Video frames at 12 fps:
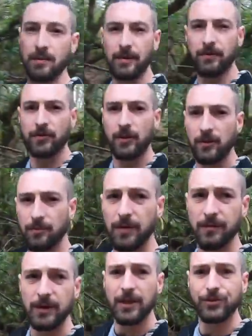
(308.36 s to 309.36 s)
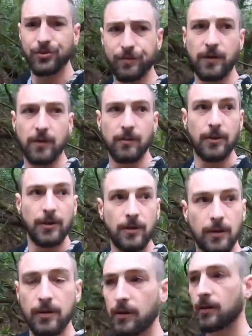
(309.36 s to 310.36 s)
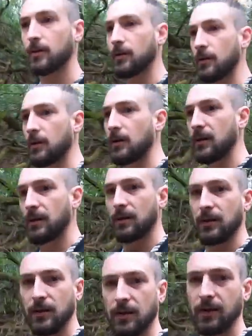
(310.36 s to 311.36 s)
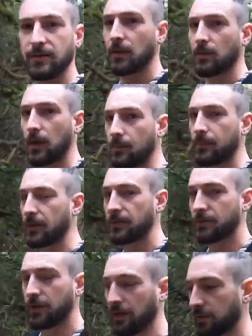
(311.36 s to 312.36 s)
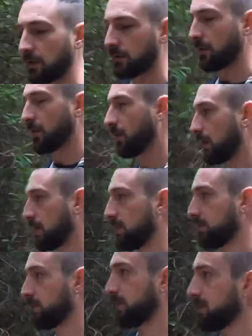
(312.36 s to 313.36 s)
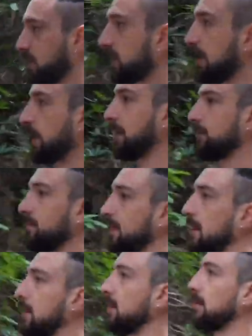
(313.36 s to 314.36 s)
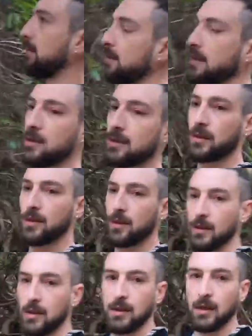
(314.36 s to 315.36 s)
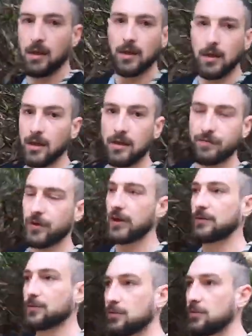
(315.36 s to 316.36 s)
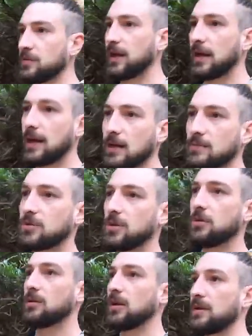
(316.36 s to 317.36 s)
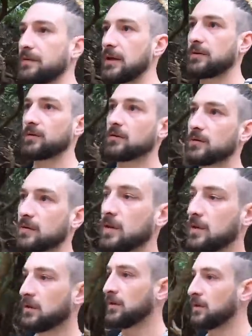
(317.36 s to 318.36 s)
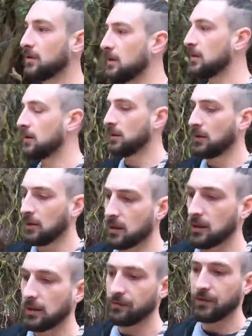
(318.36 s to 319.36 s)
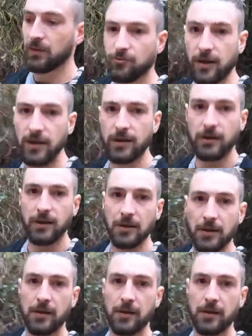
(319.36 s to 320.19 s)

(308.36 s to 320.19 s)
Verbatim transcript: I'm a bit of a, bit of a nature freak, me. There's no humping trees, though. No hugging trees, none of that. But I love the outdoors. Absolutely love the outdoors. I love the adrenaline.